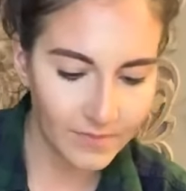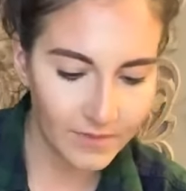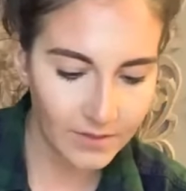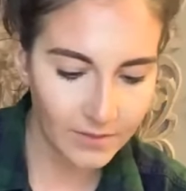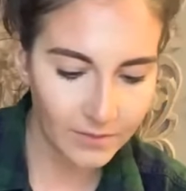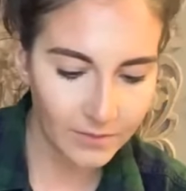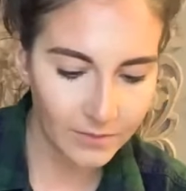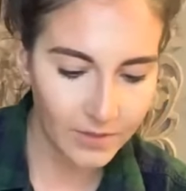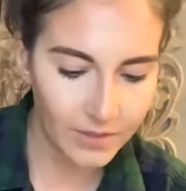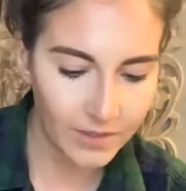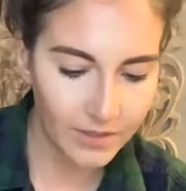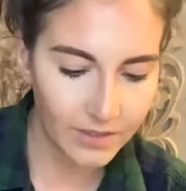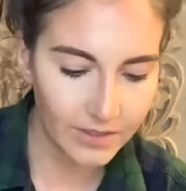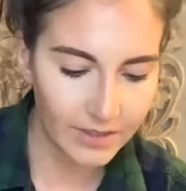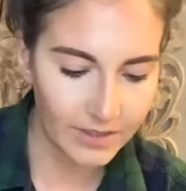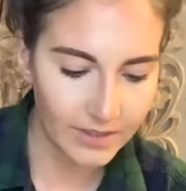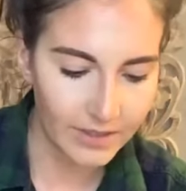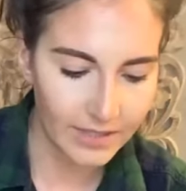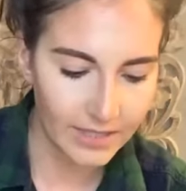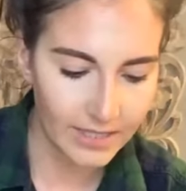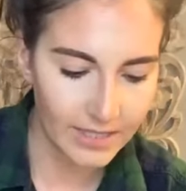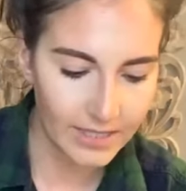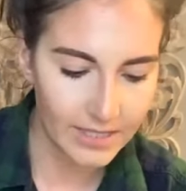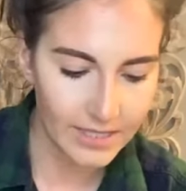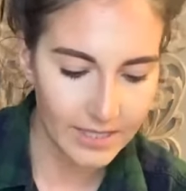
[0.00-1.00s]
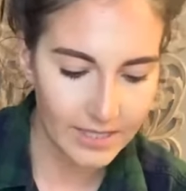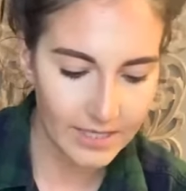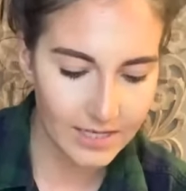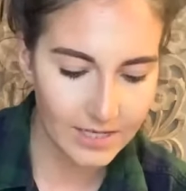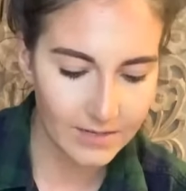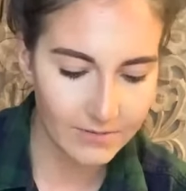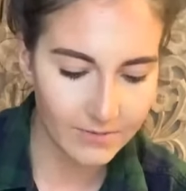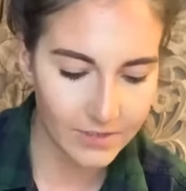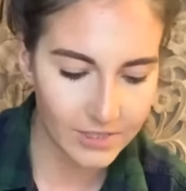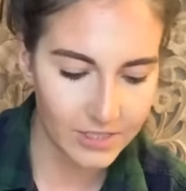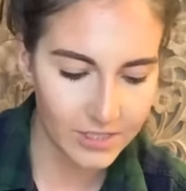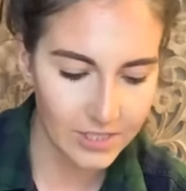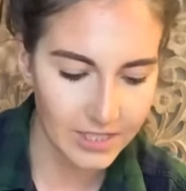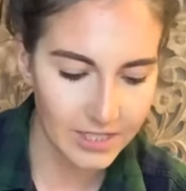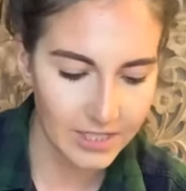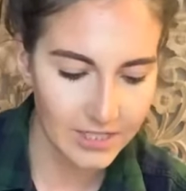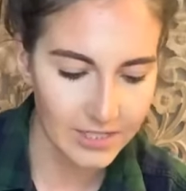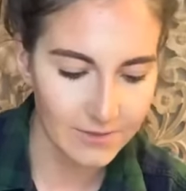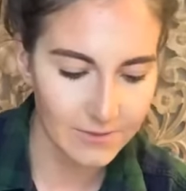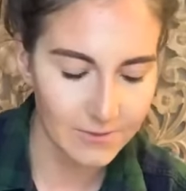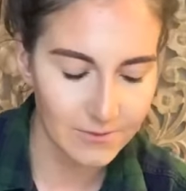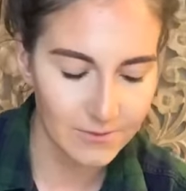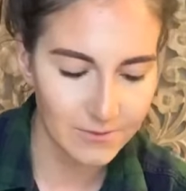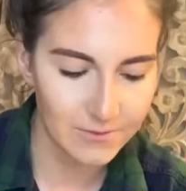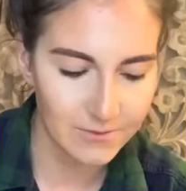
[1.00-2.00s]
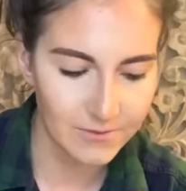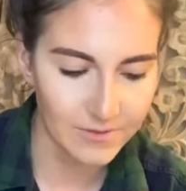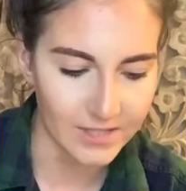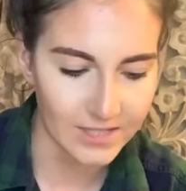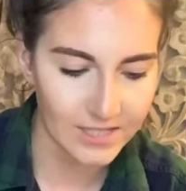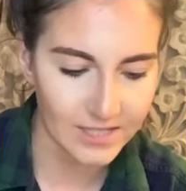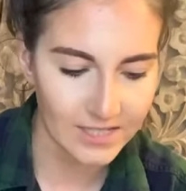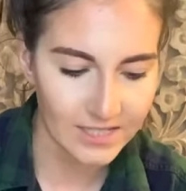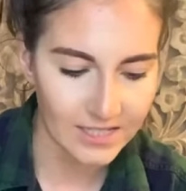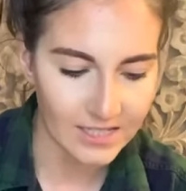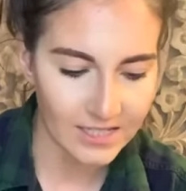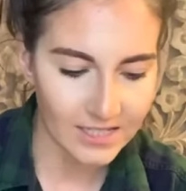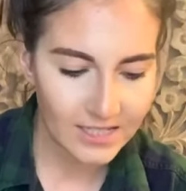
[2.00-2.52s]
what do you think? What should I use?